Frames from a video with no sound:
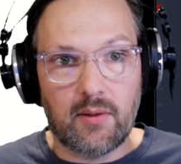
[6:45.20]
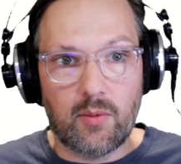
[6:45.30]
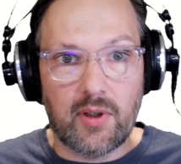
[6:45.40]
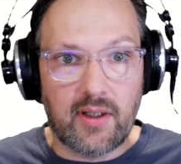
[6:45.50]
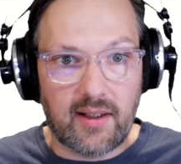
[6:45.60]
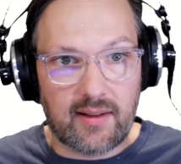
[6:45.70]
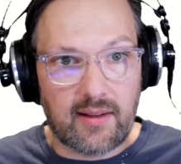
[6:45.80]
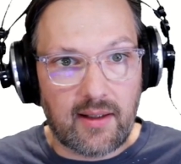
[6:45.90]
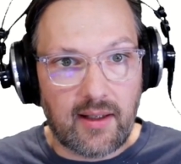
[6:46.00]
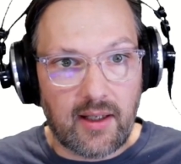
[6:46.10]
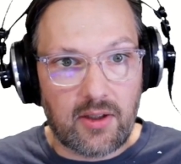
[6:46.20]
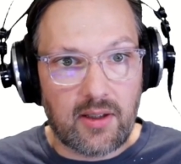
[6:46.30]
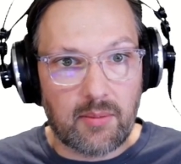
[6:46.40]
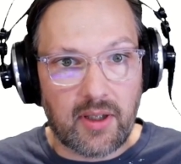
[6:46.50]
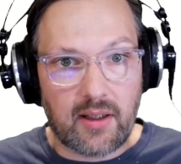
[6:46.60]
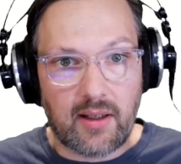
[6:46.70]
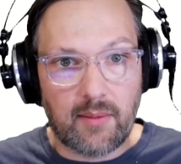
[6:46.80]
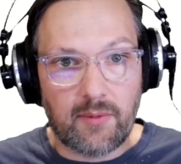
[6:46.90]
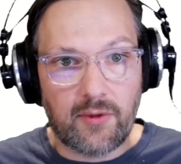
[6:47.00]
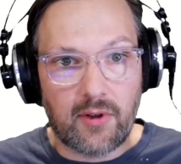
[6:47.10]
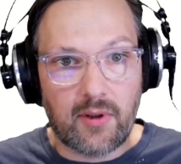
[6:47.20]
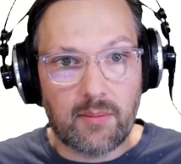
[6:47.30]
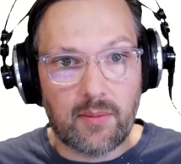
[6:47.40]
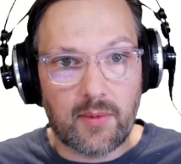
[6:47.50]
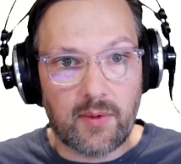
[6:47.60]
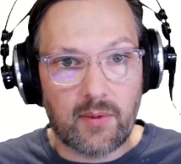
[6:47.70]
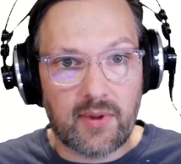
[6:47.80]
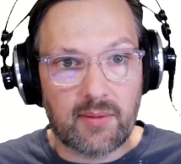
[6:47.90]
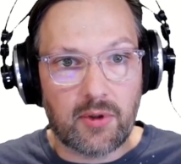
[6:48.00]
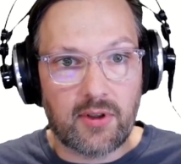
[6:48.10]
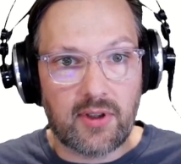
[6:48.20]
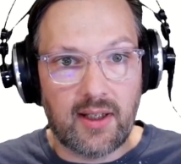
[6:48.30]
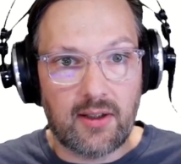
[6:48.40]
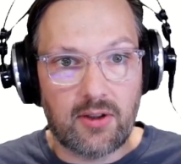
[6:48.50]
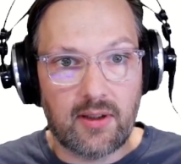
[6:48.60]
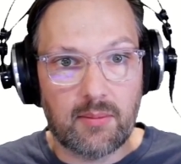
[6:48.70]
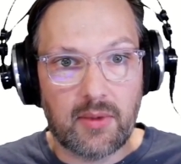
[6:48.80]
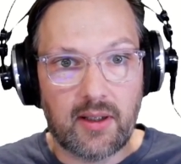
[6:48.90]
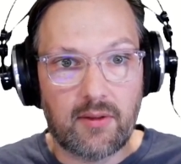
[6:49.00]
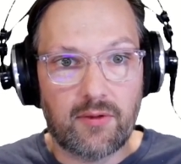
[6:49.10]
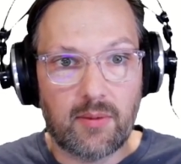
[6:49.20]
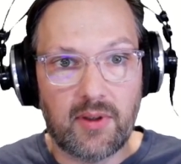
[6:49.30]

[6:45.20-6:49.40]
where does H T M L come from? Response H T M L from the